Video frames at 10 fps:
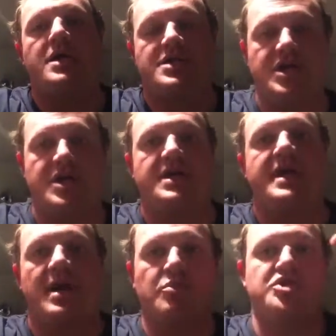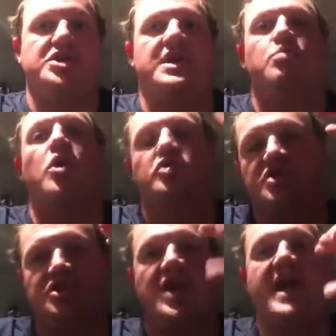The Kim regime wants
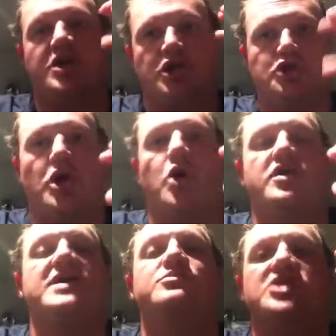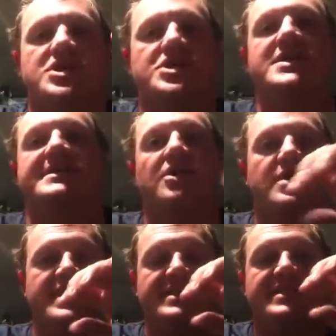to stay in control. Kim Jong-un is
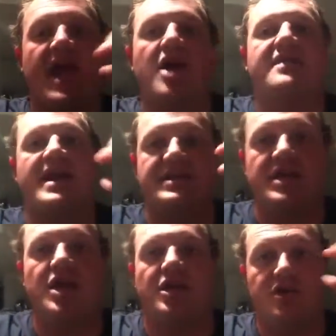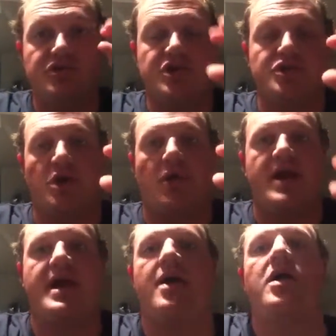already scared that he's going to lose control
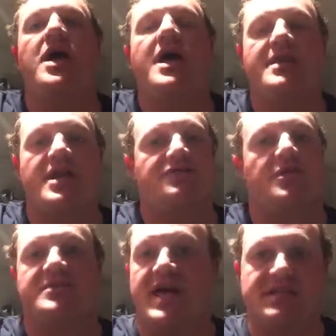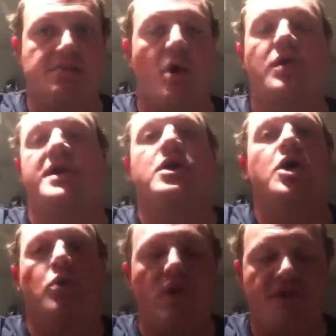right now. That is from testimony
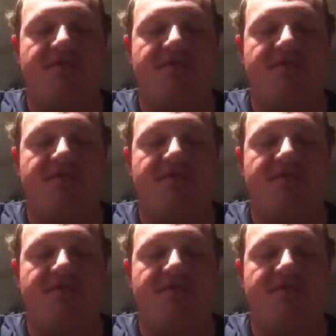when